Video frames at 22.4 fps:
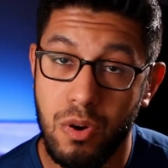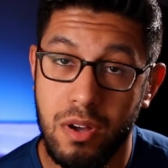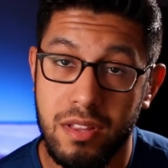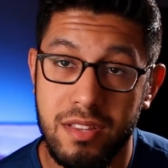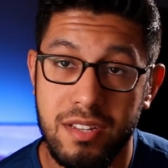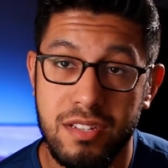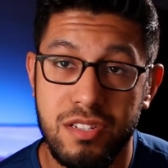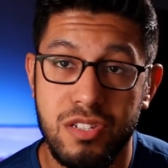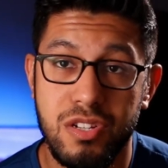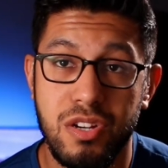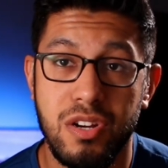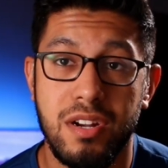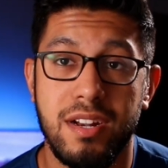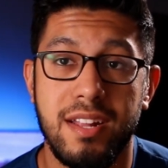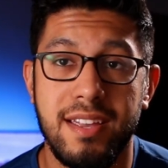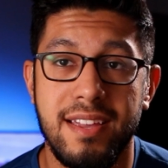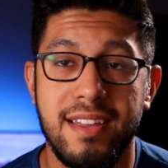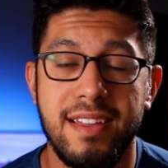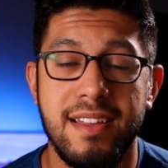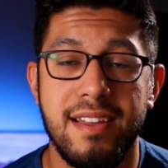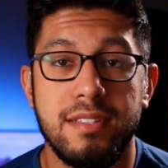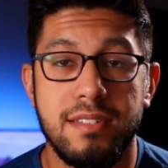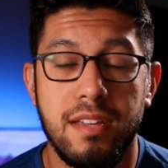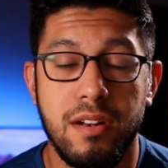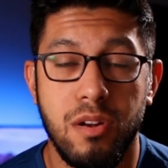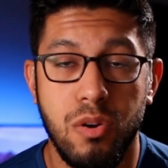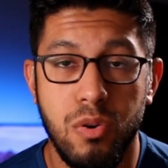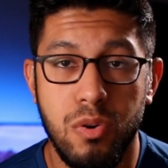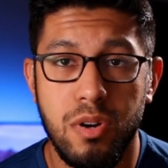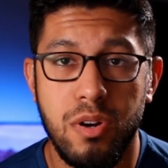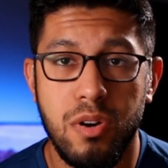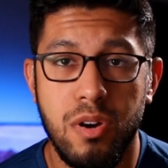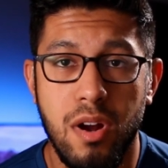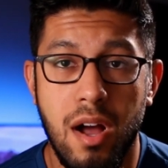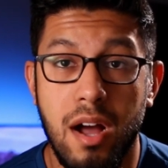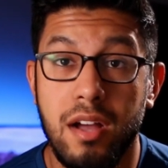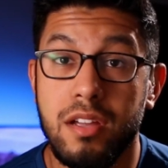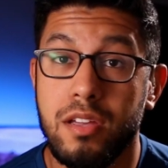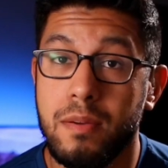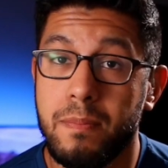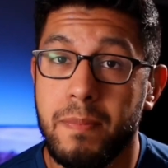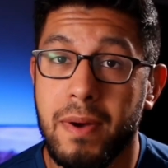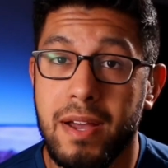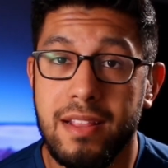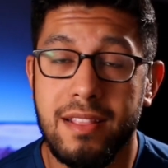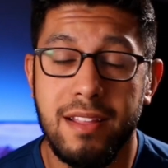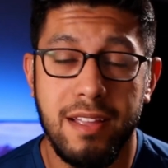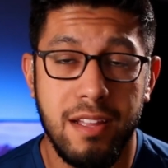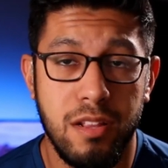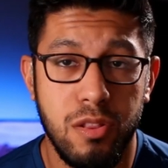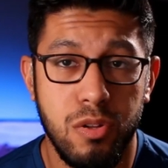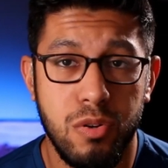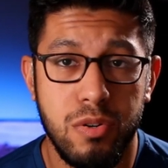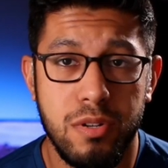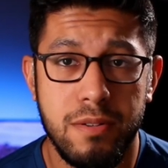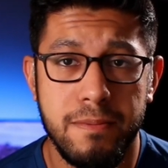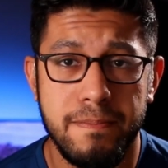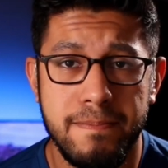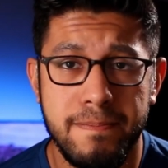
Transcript: on this journey as an owner-occupied landlord.